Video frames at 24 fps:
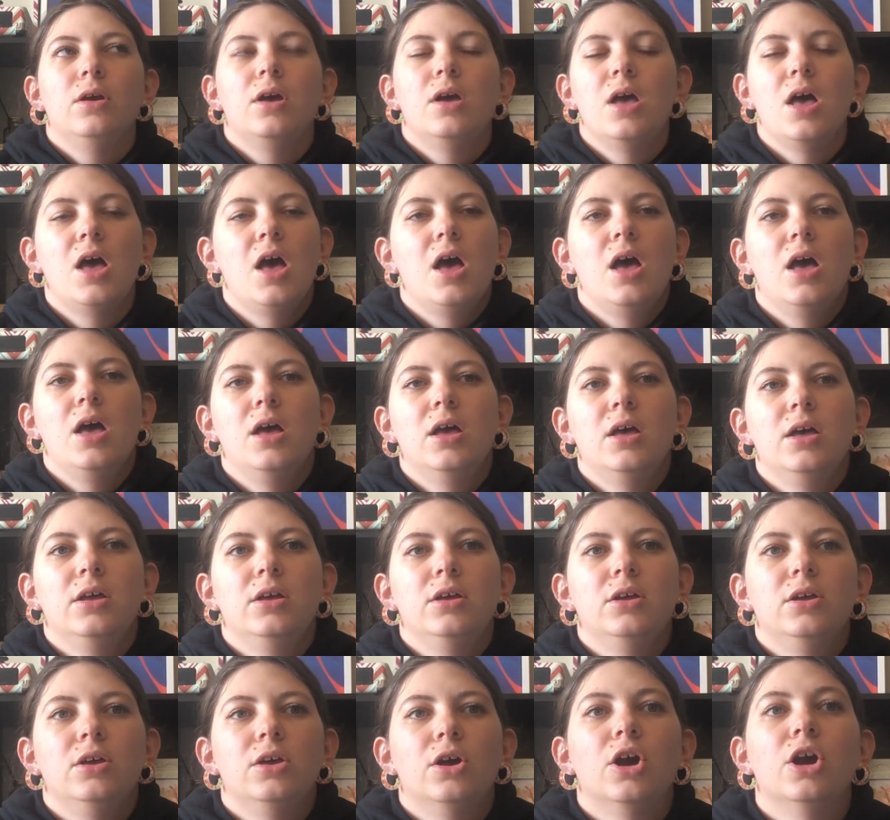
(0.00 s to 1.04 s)

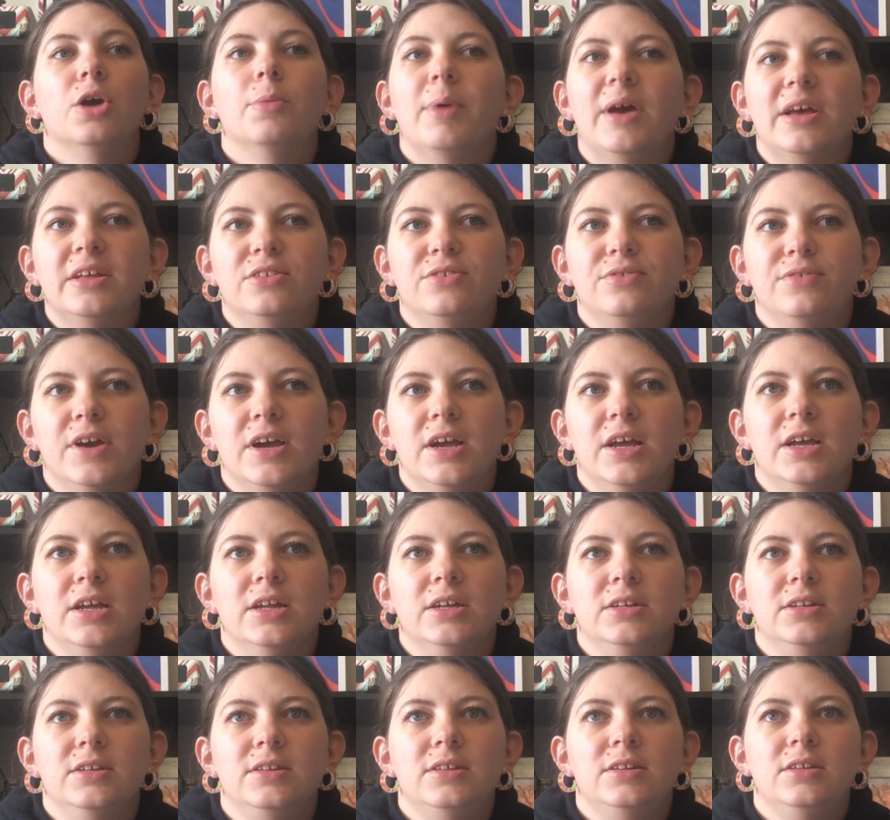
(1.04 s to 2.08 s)
her best
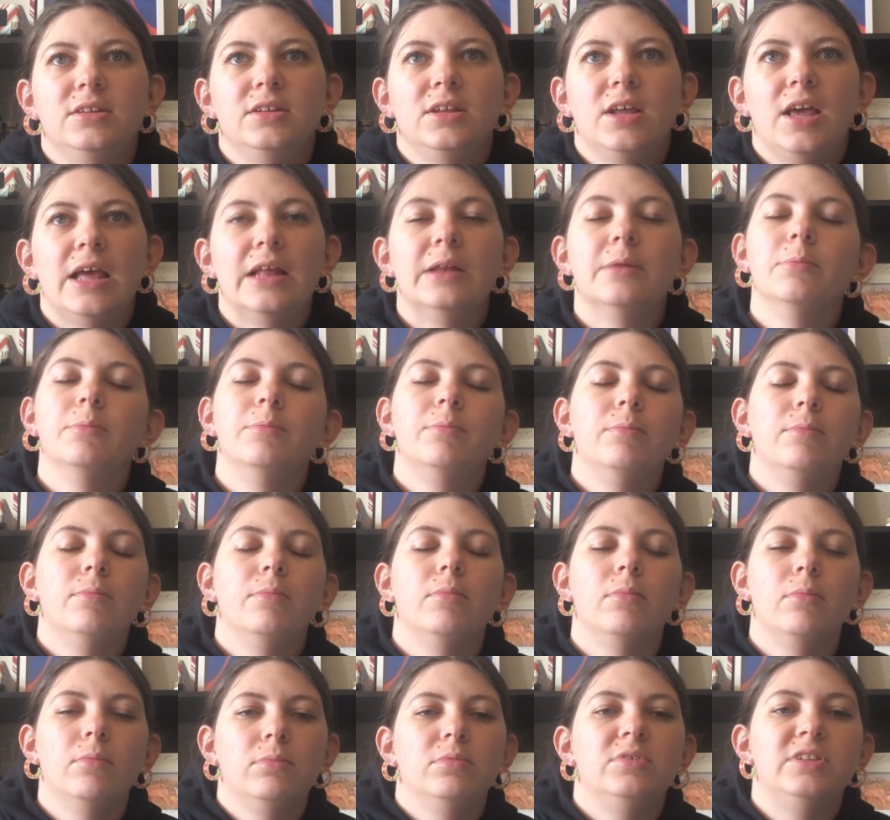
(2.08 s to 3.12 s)
friend and
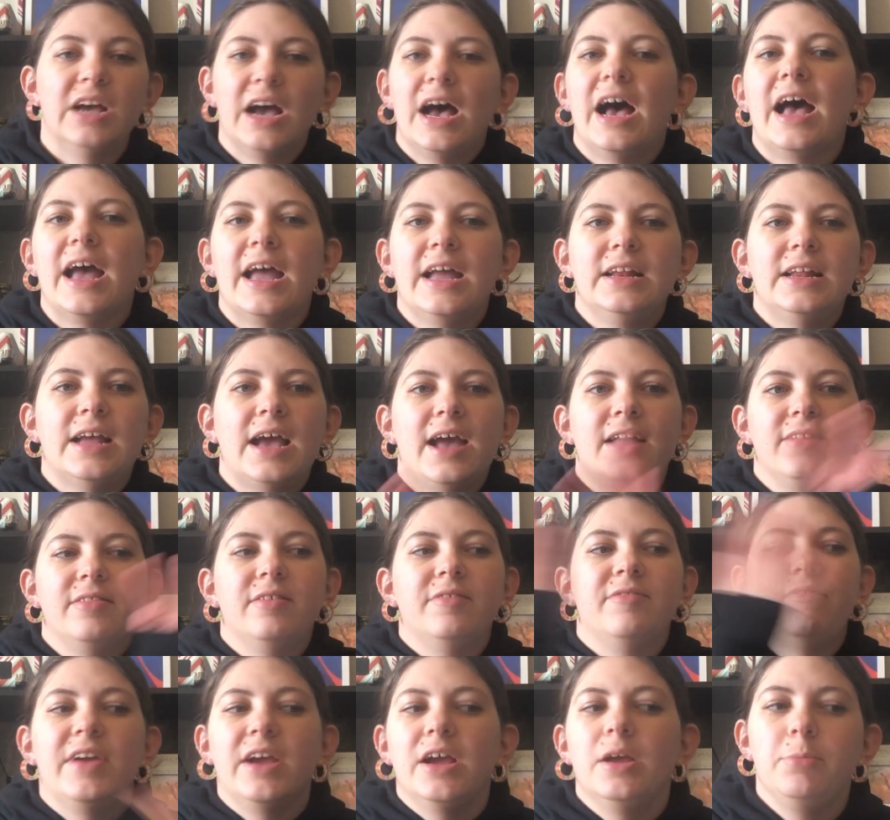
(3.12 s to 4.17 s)
died at the
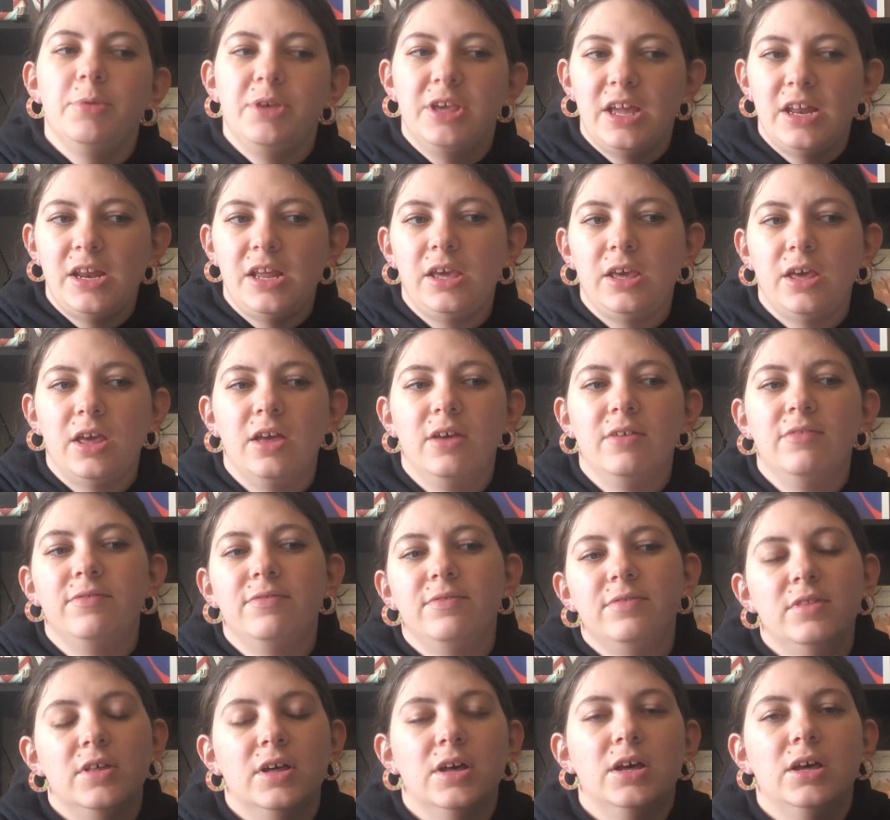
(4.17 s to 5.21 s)
very beginning
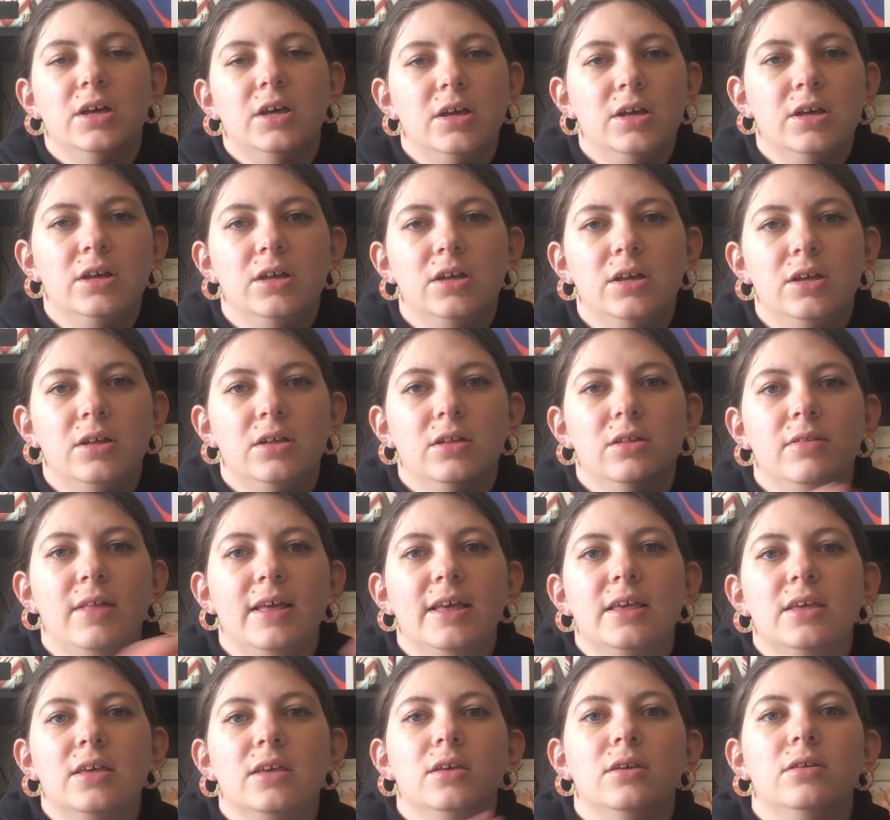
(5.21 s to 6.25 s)
of the,
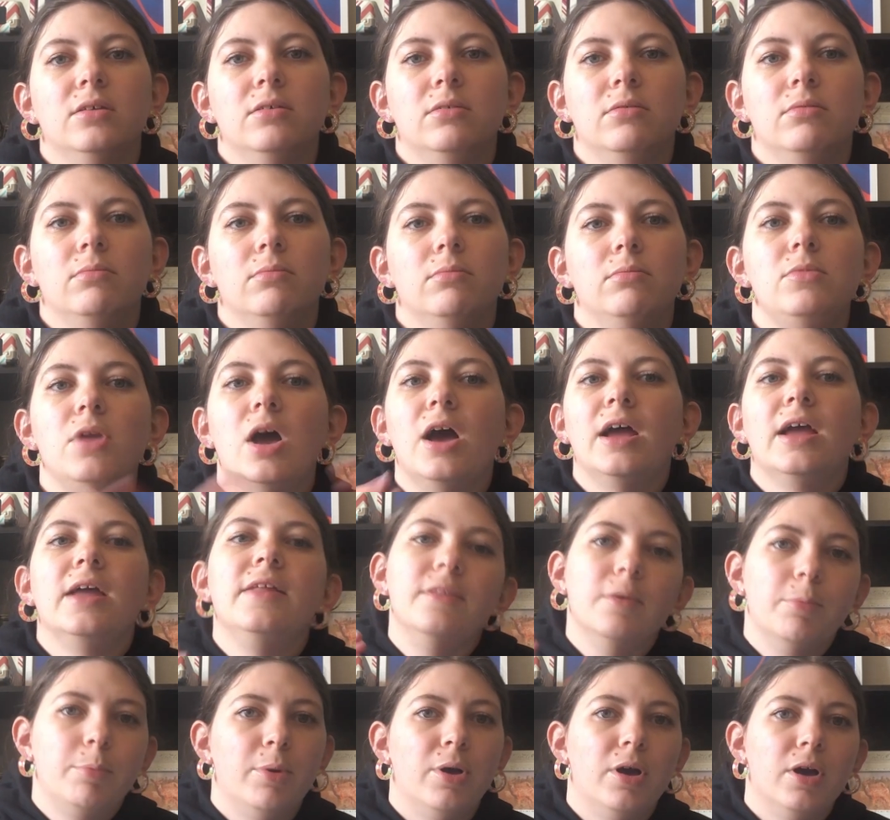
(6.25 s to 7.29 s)
like, not in
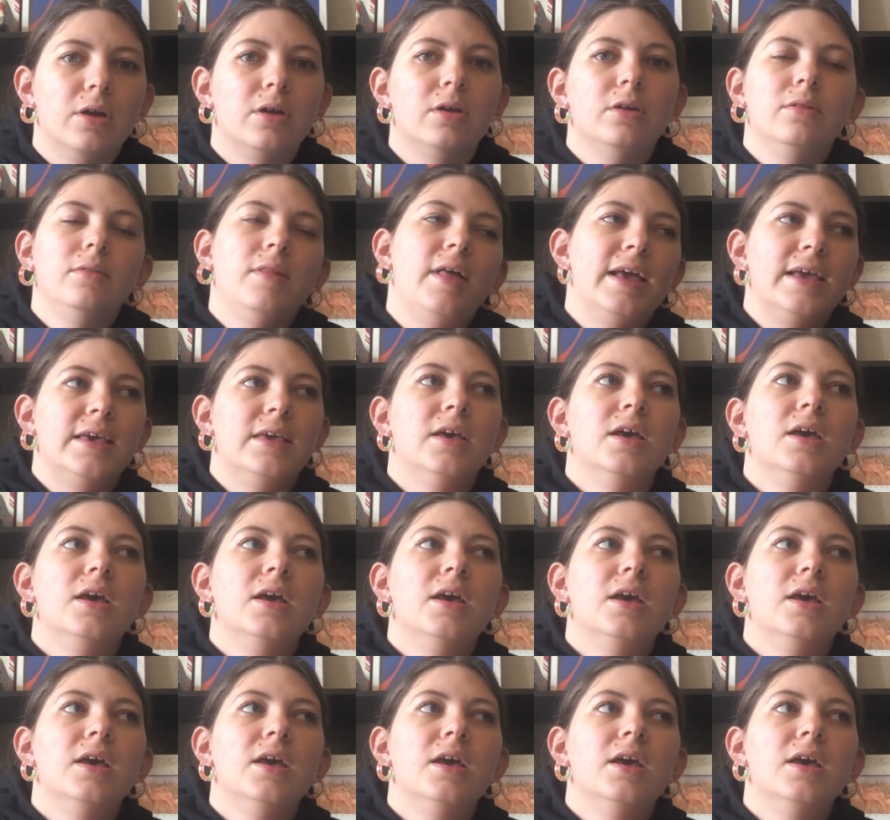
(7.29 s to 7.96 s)
the book, like